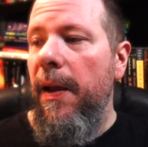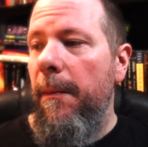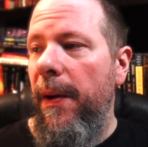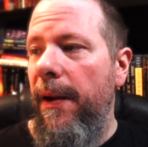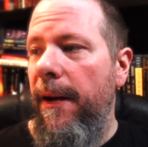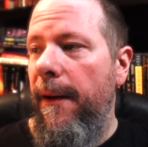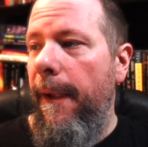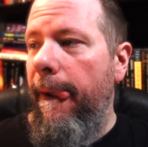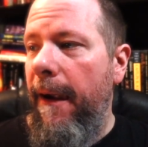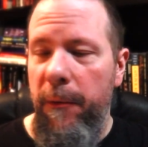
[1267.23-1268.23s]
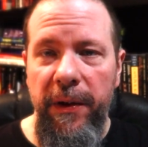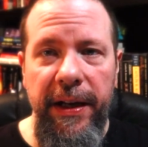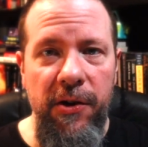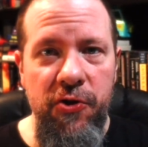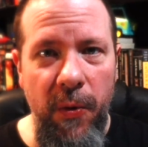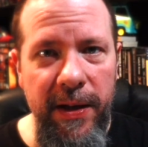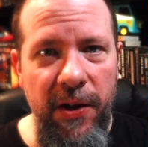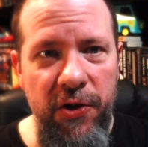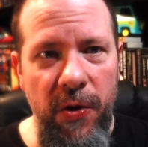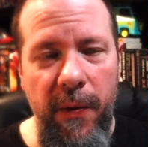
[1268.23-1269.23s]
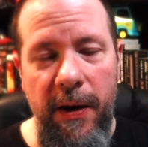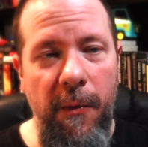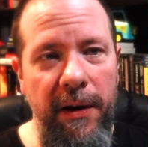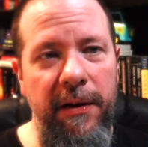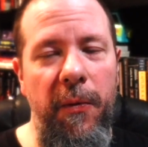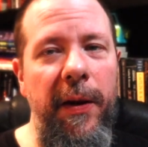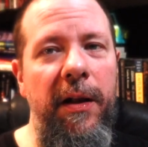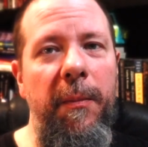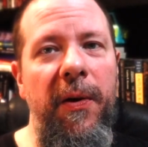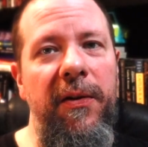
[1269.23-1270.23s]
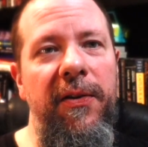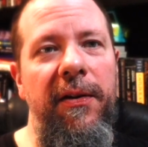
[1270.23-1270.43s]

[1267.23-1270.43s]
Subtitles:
But I really enjoyed the show, and I wanted to read the books.